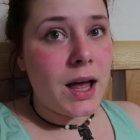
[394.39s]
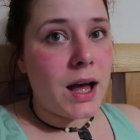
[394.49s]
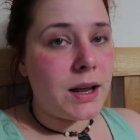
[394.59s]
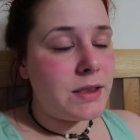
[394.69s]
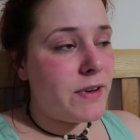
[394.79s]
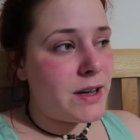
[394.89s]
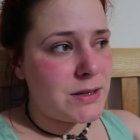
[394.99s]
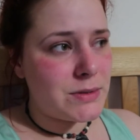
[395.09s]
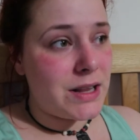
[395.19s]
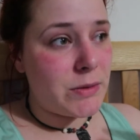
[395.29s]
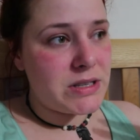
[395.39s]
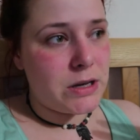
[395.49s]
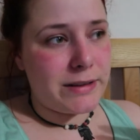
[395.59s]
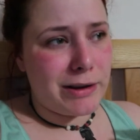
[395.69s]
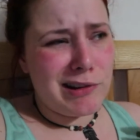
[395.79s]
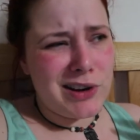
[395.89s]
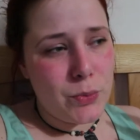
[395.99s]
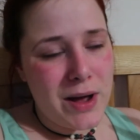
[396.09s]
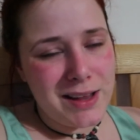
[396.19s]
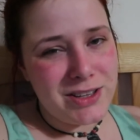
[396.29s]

And at first I was telling myself, like, oh, well,